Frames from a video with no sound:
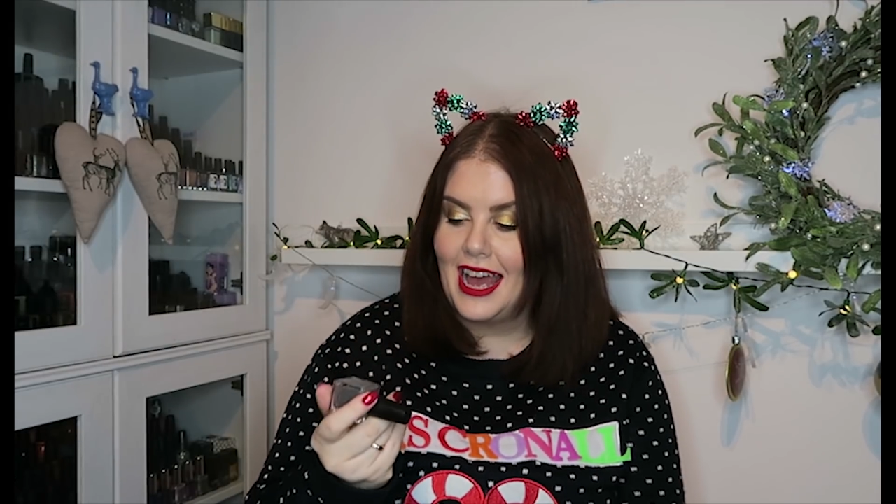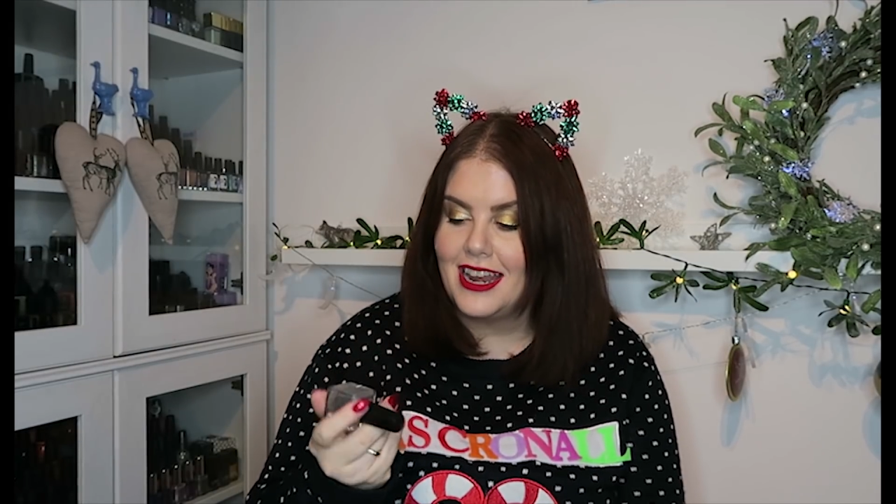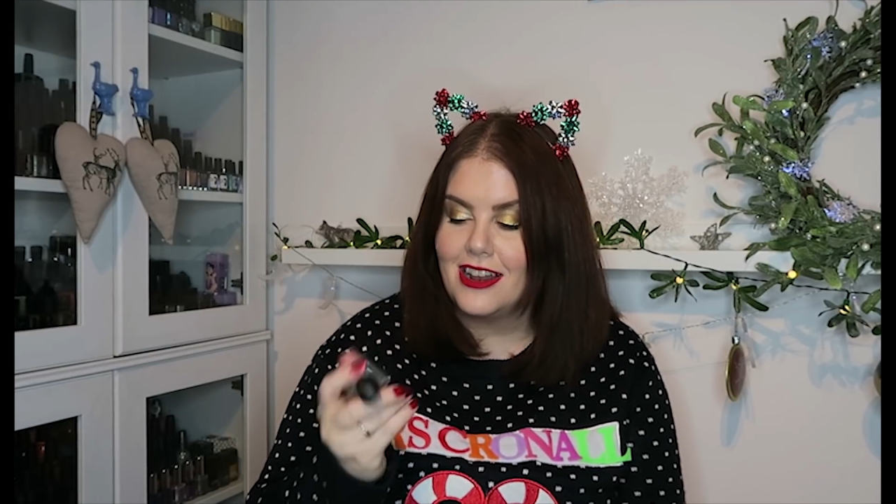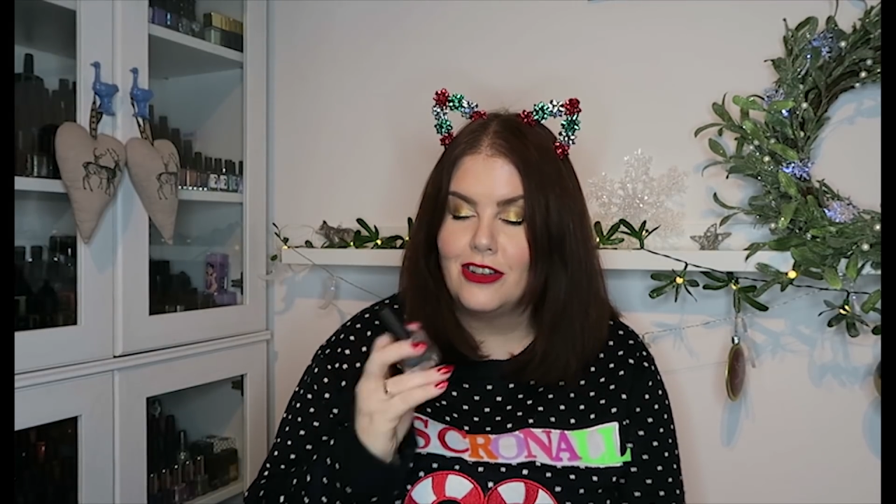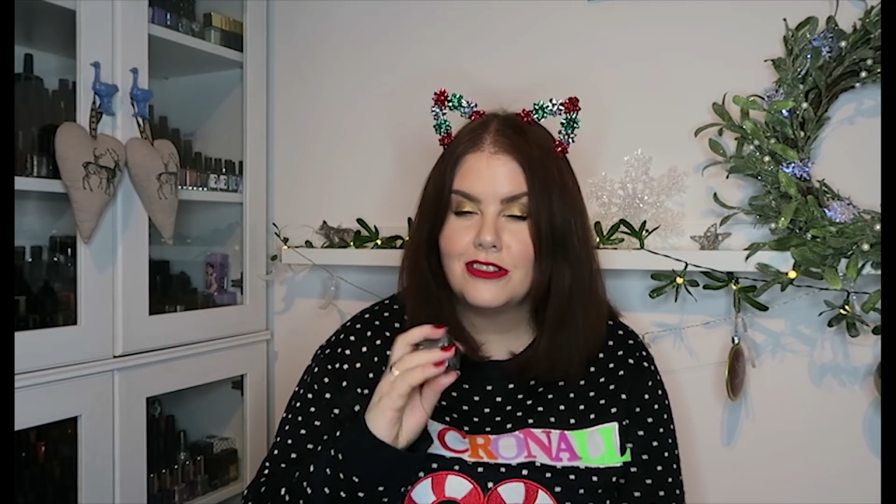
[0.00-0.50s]

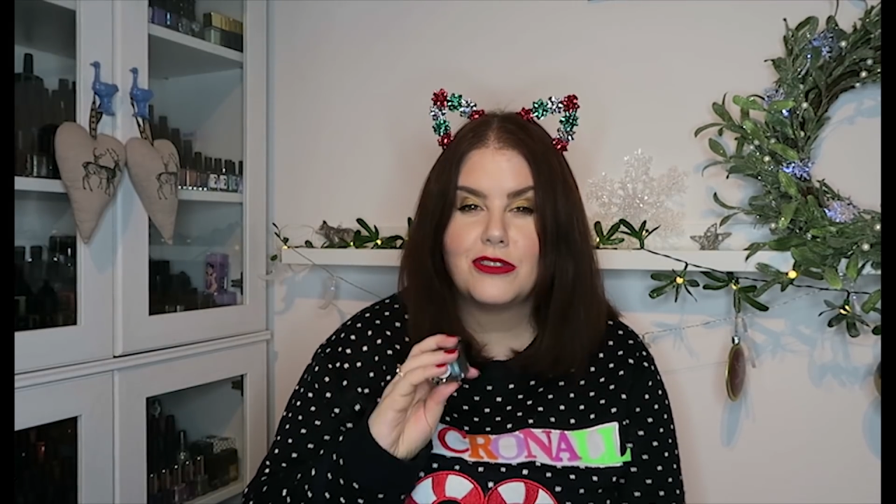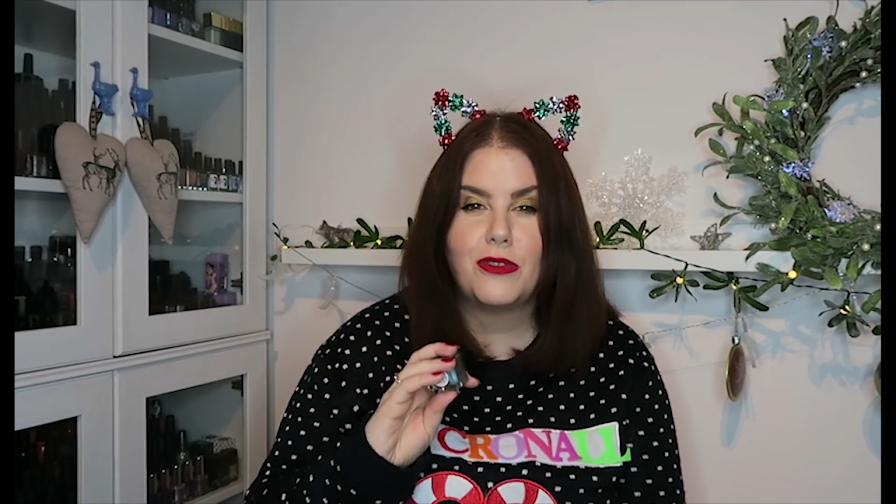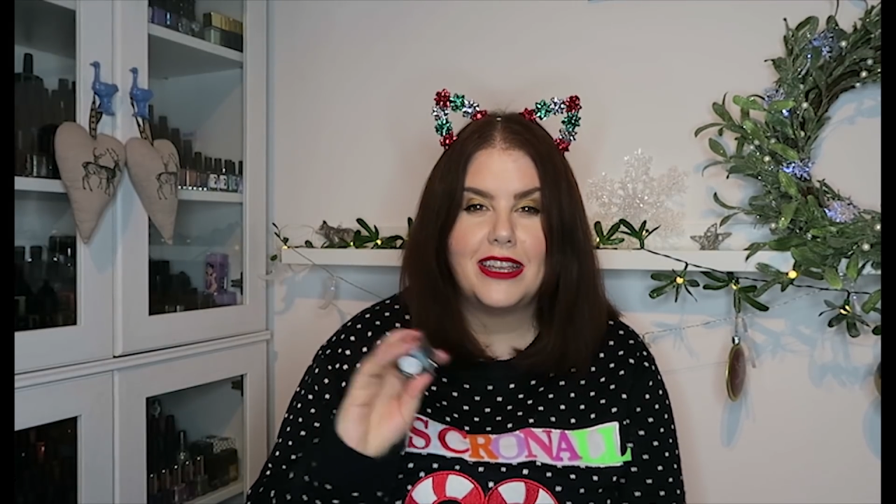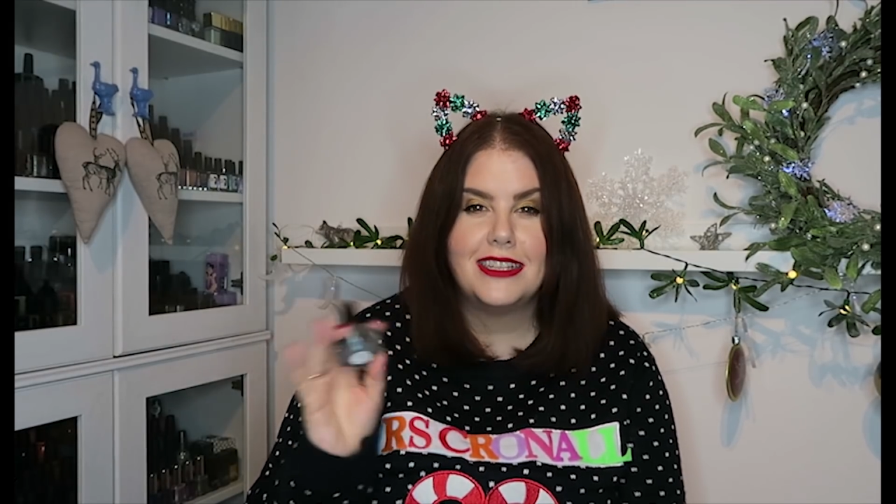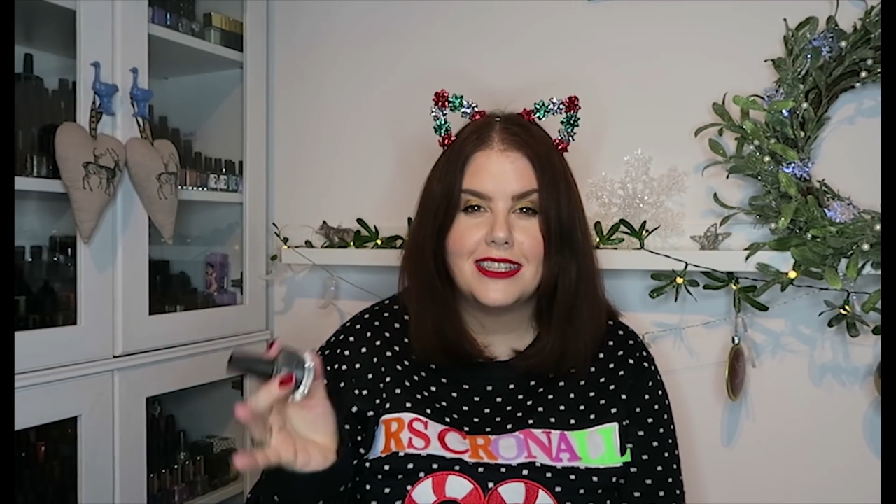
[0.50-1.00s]
and it looks
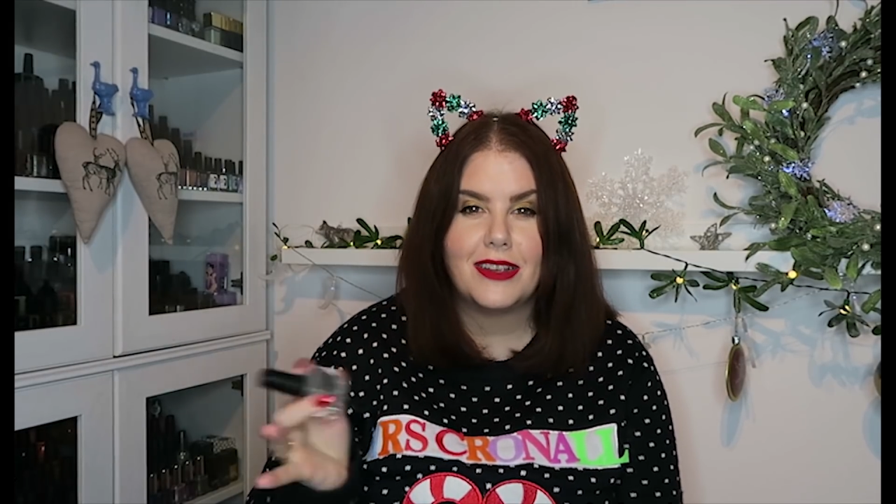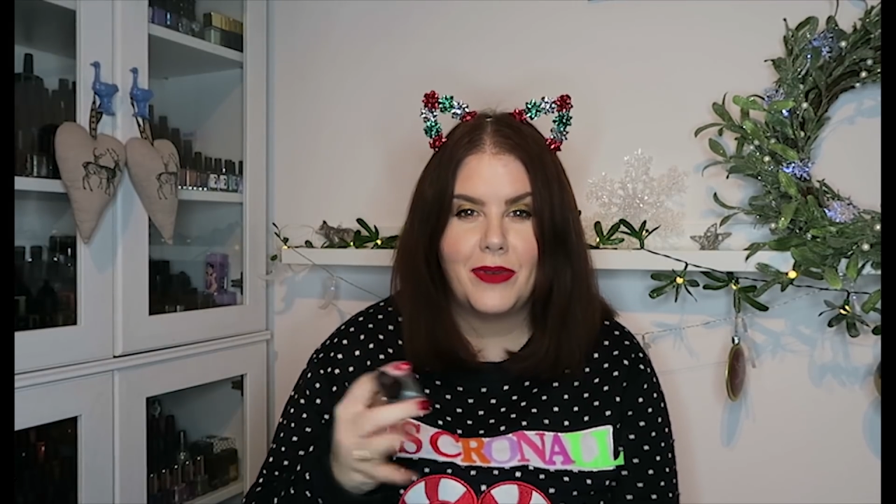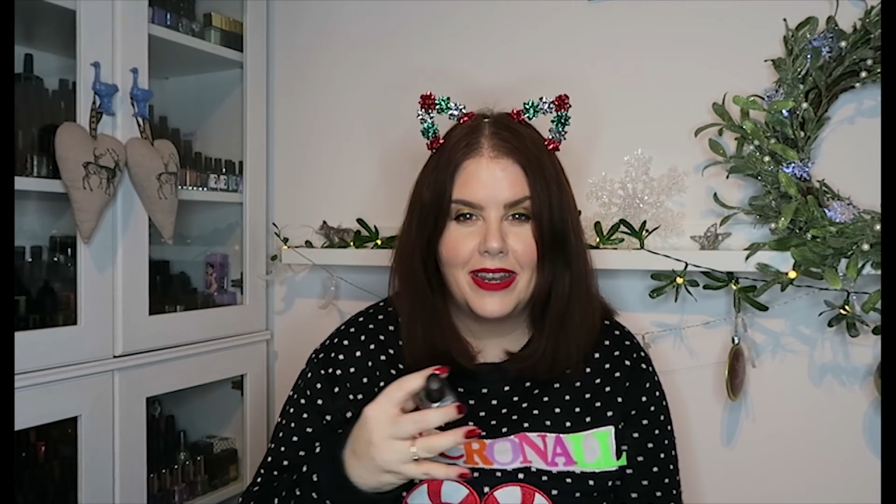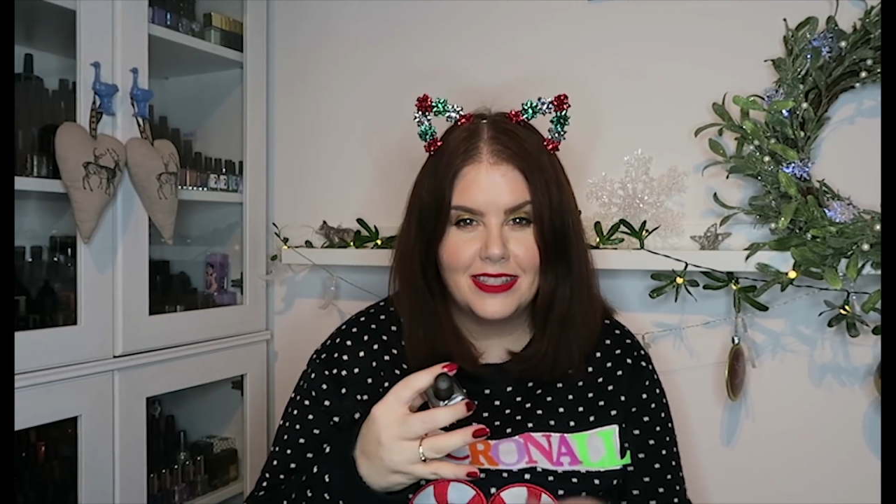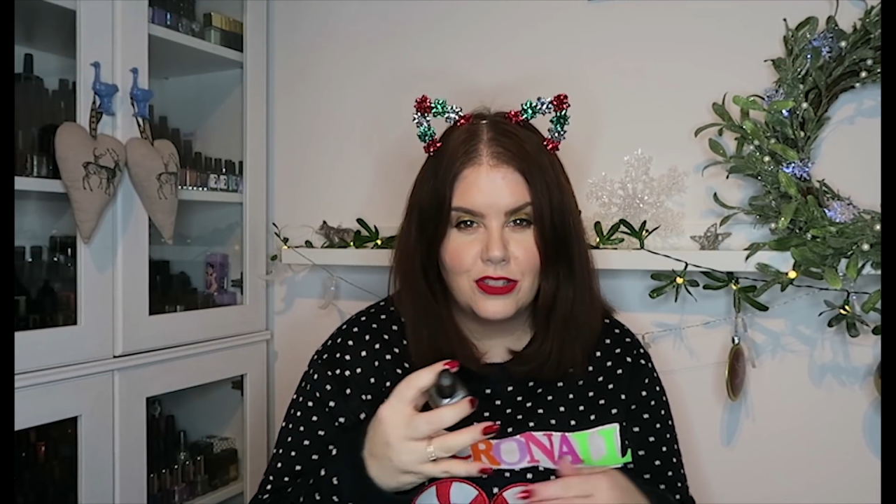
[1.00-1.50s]
great when